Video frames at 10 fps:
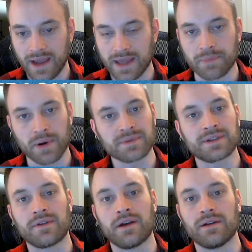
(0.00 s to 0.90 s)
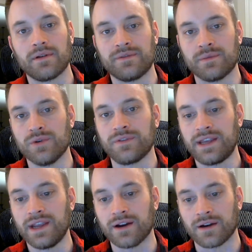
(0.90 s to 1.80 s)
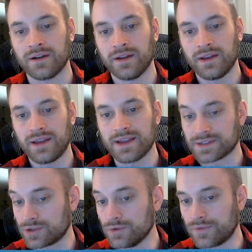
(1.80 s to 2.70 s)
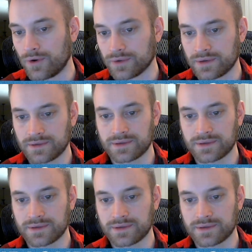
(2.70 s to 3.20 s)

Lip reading: And the purpose of the move here is twofold.